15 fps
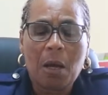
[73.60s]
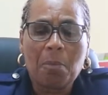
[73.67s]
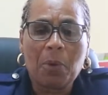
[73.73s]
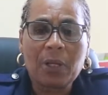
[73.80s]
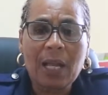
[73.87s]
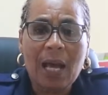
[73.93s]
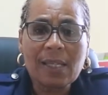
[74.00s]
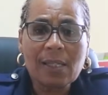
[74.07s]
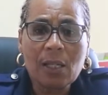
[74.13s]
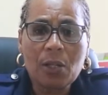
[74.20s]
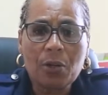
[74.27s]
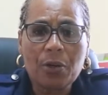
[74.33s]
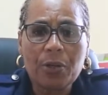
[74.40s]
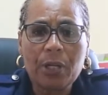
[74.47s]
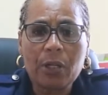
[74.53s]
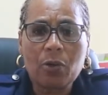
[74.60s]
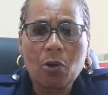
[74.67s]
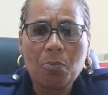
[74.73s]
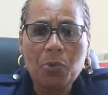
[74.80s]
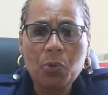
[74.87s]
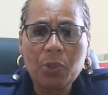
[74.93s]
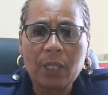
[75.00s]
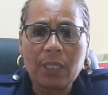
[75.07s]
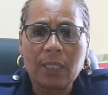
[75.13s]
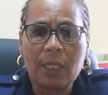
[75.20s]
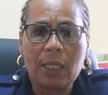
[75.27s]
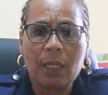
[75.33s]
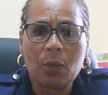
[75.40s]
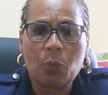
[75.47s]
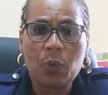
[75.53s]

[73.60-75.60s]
But as a learning community,